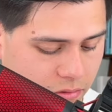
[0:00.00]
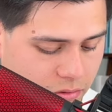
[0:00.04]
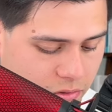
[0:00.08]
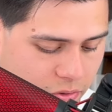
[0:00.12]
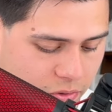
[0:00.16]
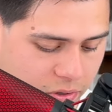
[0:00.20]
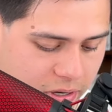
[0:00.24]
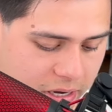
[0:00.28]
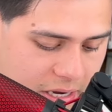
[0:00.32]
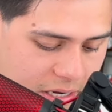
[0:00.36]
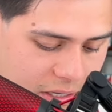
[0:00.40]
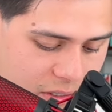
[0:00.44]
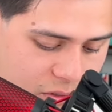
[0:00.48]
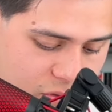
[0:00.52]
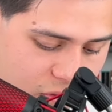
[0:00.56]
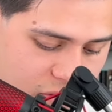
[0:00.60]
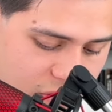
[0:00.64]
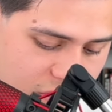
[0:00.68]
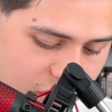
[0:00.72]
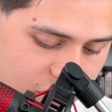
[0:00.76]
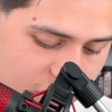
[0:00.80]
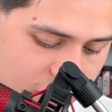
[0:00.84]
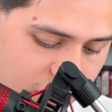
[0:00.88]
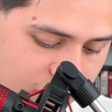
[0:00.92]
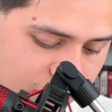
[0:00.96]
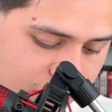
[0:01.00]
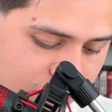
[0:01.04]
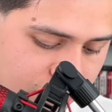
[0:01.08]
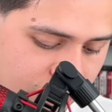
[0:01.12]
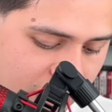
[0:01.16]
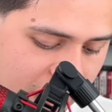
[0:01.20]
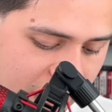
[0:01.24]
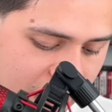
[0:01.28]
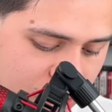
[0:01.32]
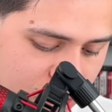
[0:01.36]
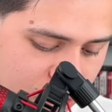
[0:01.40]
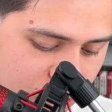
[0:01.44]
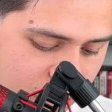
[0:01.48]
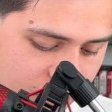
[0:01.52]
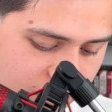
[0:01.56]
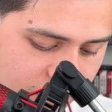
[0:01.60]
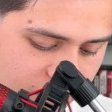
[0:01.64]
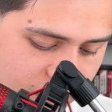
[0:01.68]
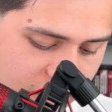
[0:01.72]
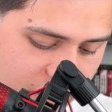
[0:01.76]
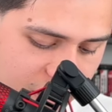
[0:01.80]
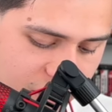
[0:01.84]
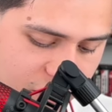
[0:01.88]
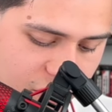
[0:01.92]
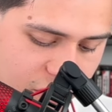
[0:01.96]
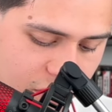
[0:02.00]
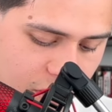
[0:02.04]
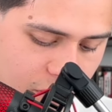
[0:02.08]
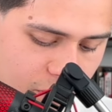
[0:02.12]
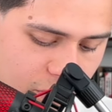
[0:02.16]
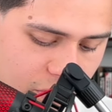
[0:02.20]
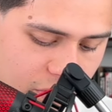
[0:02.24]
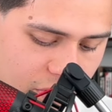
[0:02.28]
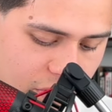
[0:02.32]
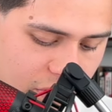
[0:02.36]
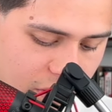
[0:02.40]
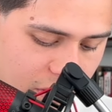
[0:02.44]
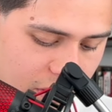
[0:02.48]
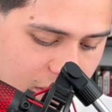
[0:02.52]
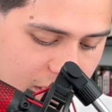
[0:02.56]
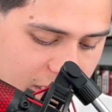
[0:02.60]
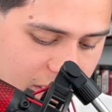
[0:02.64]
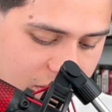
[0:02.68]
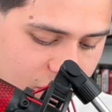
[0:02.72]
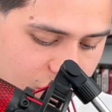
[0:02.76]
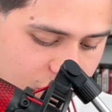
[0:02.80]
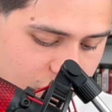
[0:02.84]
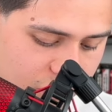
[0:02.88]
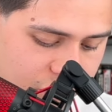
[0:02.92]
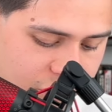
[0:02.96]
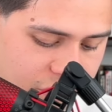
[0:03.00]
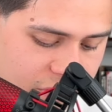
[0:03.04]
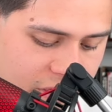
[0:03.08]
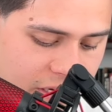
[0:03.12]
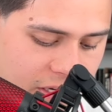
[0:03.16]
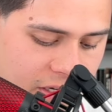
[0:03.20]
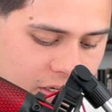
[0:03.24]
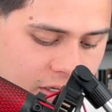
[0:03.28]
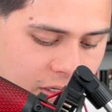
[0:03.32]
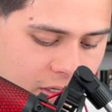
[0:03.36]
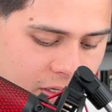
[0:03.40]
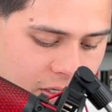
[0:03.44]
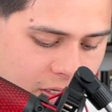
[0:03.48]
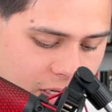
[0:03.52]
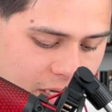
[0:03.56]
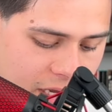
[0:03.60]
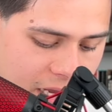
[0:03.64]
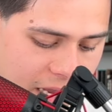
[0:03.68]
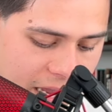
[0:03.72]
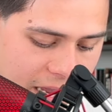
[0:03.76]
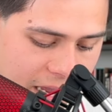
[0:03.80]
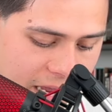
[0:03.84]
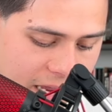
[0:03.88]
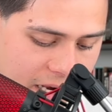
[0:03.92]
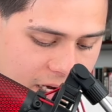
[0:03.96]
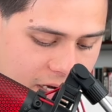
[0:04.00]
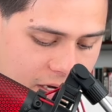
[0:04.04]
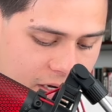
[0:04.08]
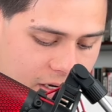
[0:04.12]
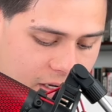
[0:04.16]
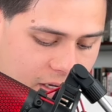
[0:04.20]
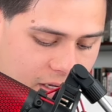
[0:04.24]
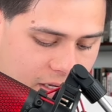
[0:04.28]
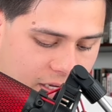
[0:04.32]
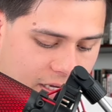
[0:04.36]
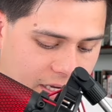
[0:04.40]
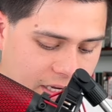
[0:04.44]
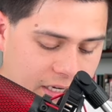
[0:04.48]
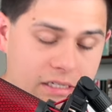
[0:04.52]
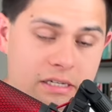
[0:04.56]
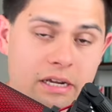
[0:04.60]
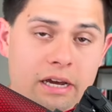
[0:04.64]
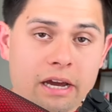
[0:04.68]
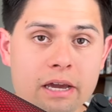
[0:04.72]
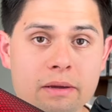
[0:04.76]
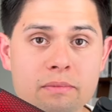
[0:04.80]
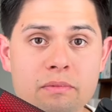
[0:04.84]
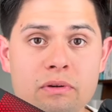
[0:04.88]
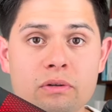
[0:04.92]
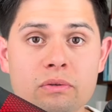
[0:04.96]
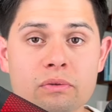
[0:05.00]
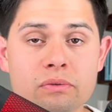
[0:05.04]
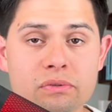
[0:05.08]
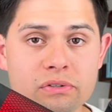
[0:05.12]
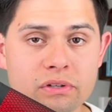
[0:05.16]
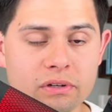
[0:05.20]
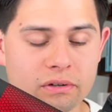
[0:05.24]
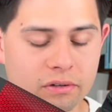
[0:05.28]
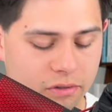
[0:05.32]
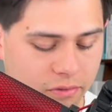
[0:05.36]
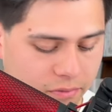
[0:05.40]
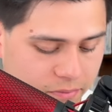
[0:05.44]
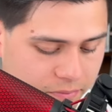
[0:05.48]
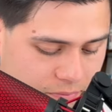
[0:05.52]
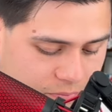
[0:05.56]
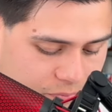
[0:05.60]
Okay, and so this is the fraction of the ensemble in the classical state, n at time equals 0.